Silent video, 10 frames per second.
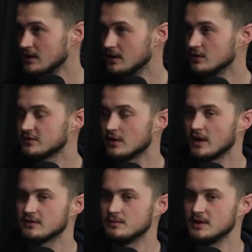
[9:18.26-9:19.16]
So
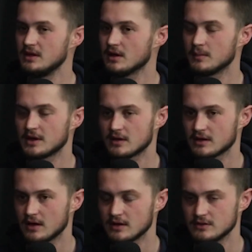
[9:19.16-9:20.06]
as me coming out of
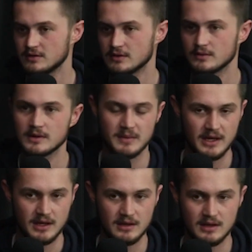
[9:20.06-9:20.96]
college, in
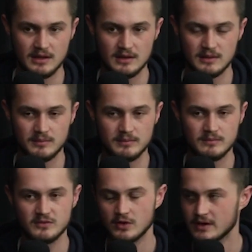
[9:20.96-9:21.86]
May, and
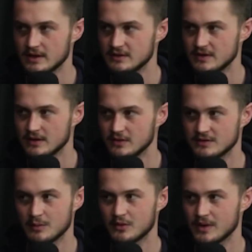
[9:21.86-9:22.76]
starting in sales, and
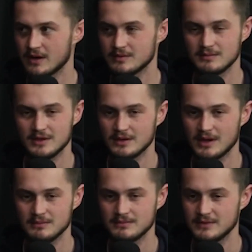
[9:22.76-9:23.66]
I'm around,
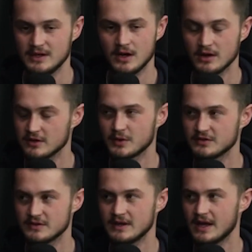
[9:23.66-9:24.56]
I'm the youngest
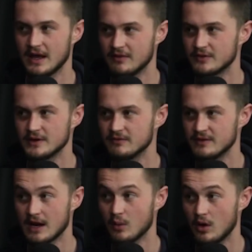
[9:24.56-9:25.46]
person in every
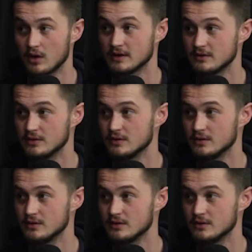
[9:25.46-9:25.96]
event I walk into.